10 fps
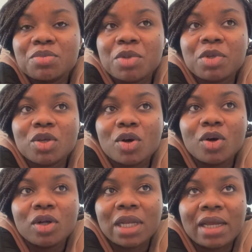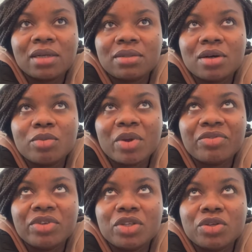maybe not like on my
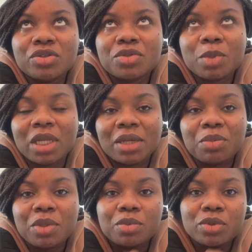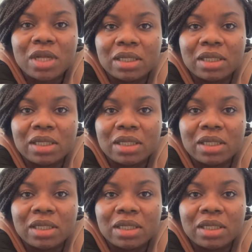videos but like people that